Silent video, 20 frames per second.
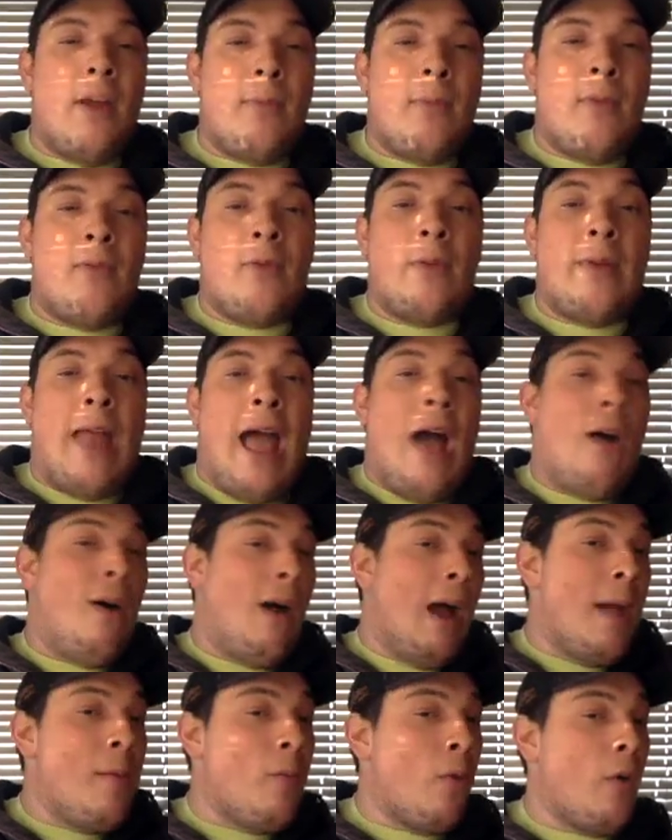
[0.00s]
But for now,
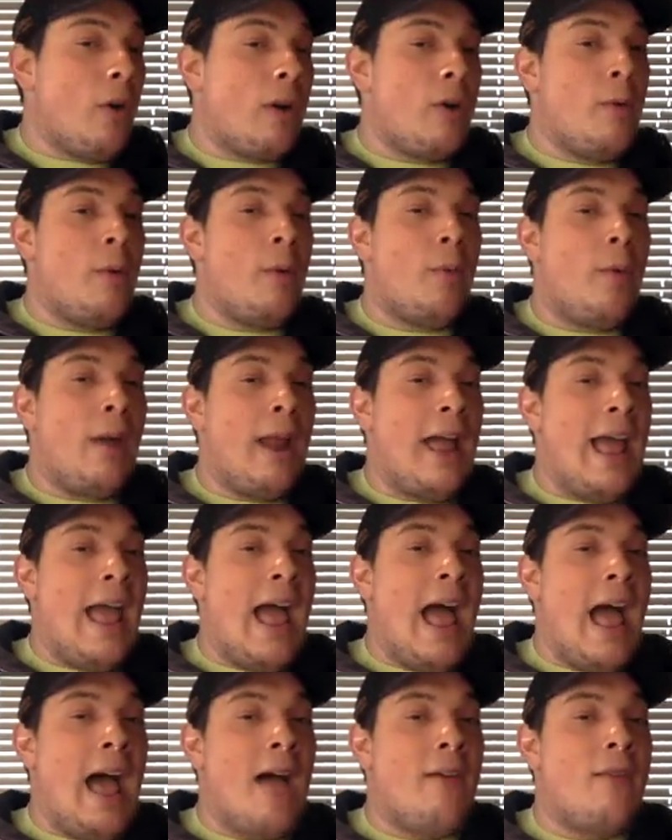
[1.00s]
I'm working with what I
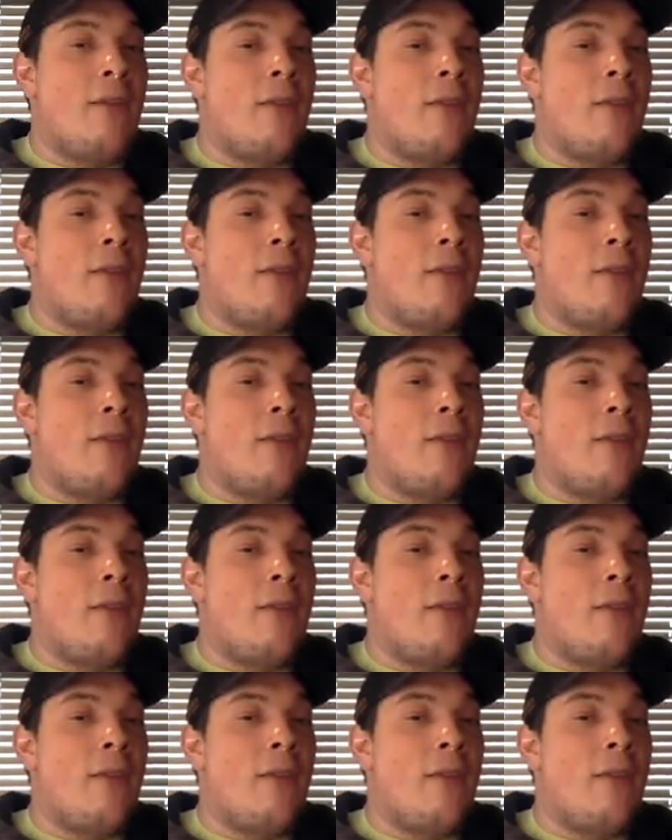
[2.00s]
have.